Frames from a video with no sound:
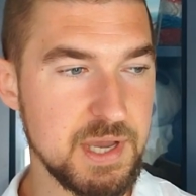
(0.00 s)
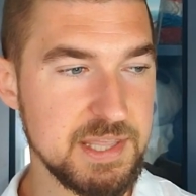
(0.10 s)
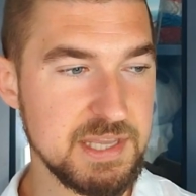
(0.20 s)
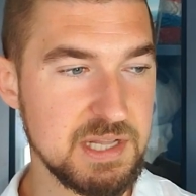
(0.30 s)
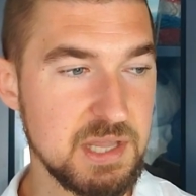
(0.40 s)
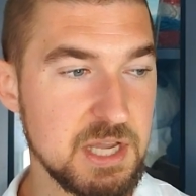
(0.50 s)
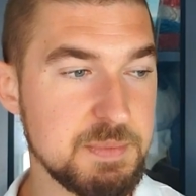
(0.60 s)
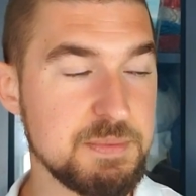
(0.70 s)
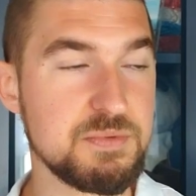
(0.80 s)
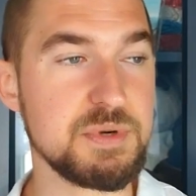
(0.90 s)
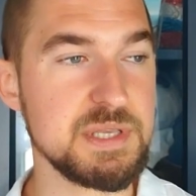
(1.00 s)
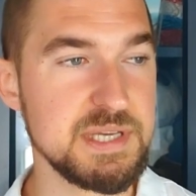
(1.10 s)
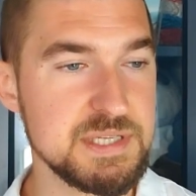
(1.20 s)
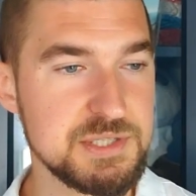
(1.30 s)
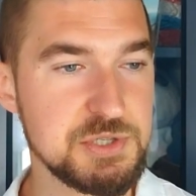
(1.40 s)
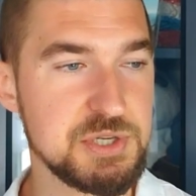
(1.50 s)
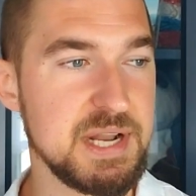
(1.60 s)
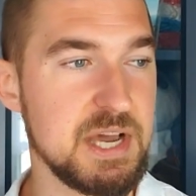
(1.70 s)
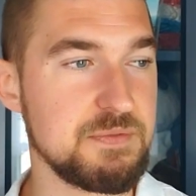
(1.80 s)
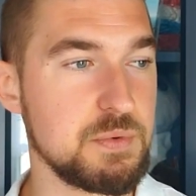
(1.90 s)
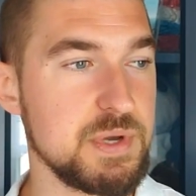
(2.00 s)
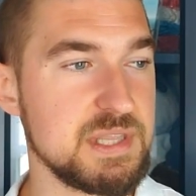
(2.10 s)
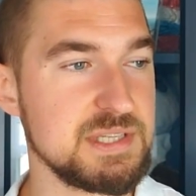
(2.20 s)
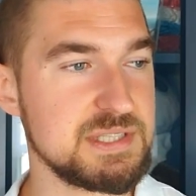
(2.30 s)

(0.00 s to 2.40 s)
I think a lot of people really associate alpha with,